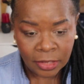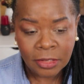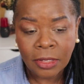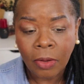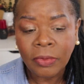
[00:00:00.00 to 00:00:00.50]

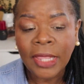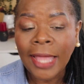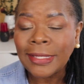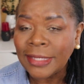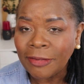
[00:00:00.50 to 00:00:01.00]
So
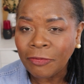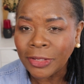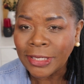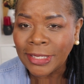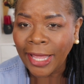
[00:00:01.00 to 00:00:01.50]
that's it
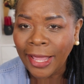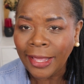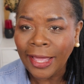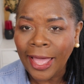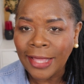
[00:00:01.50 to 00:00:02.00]
for today.
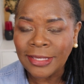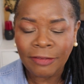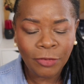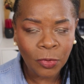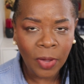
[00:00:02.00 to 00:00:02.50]
Guys,
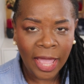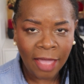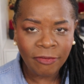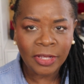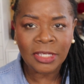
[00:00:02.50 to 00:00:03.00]
if you
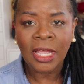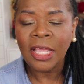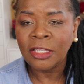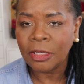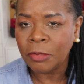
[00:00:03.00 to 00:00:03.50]
haven't
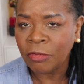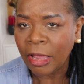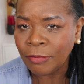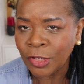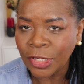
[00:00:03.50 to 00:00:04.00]

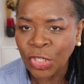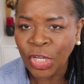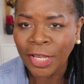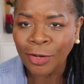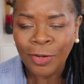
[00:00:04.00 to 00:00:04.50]
subscribed to the
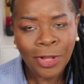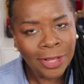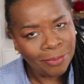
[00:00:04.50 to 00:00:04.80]
channel,